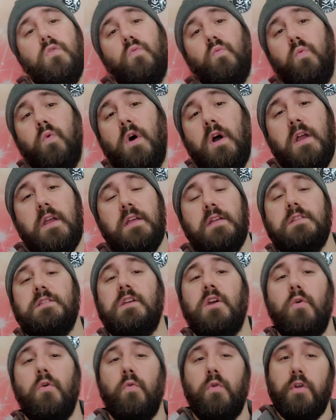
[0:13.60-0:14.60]
What is
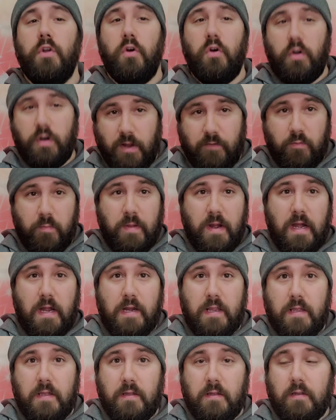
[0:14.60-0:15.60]
going on,
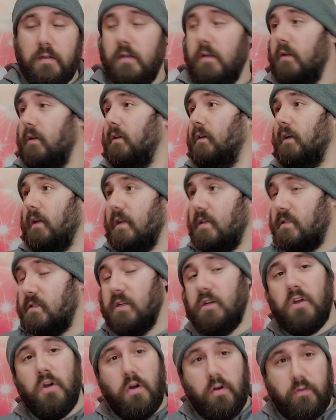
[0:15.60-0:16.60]
everybody? It's the
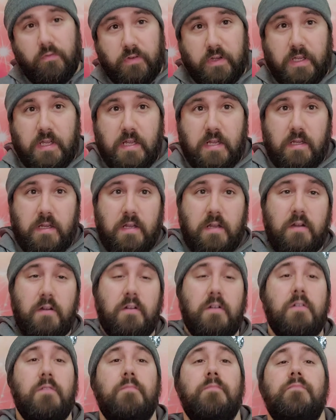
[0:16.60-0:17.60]
Coffee King
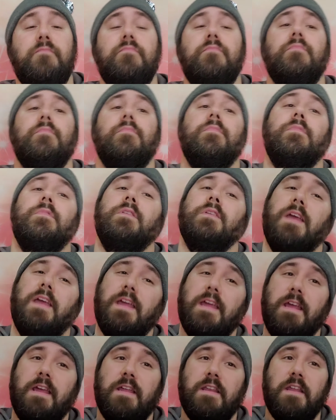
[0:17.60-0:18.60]
here,
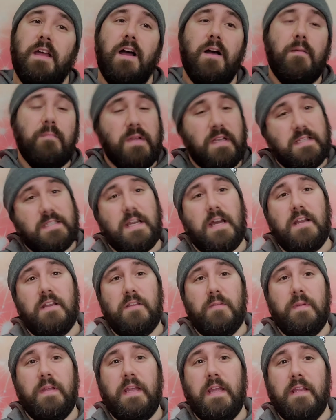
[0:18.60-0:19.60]
and I'm excited
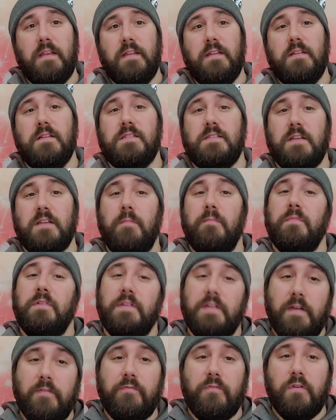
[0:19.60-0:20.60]
to be getting into something
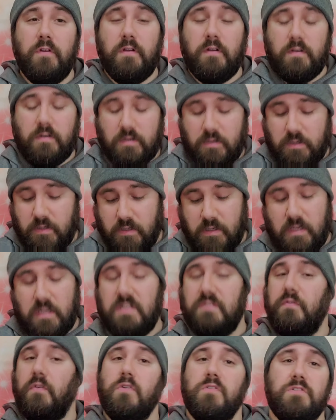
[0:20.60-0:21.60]
different as
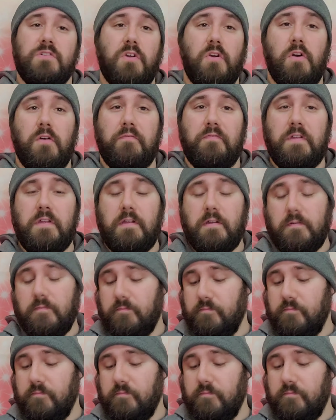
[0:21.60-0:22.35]
far as coffee.